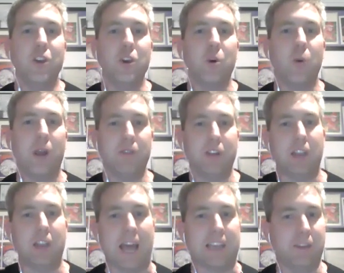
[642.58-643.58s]
you're one of the
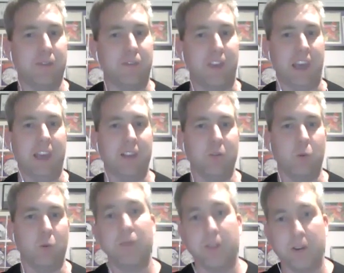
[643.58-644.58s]
lucky fan,
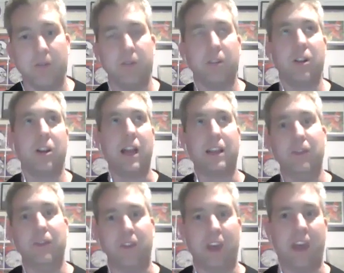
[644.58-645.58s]
one of the
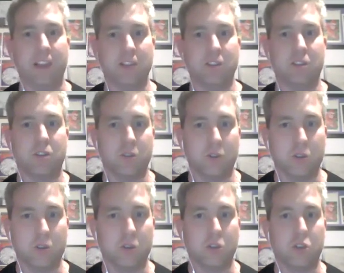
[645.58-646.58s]
lucky fans
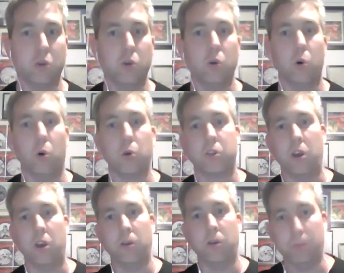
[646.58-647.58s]
to
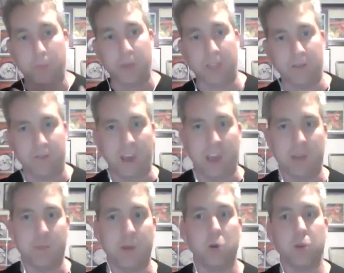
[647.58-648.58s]
also be a
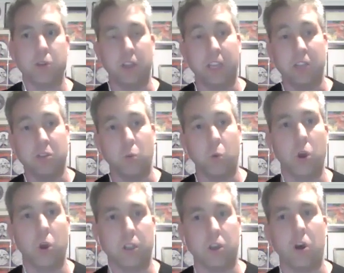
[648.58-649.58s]
fan, but also get to
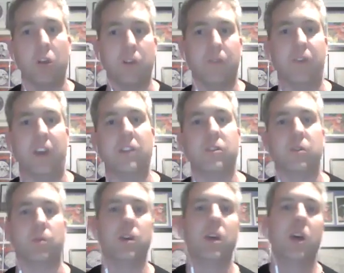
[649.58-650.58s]
work on the
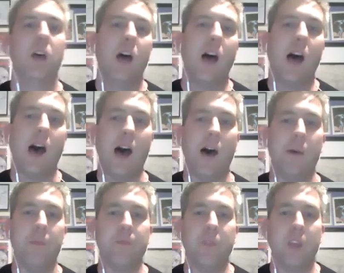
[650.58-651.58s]
Phantom.
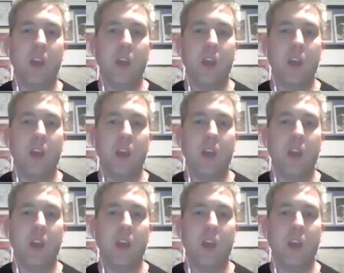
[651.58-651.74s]
Um,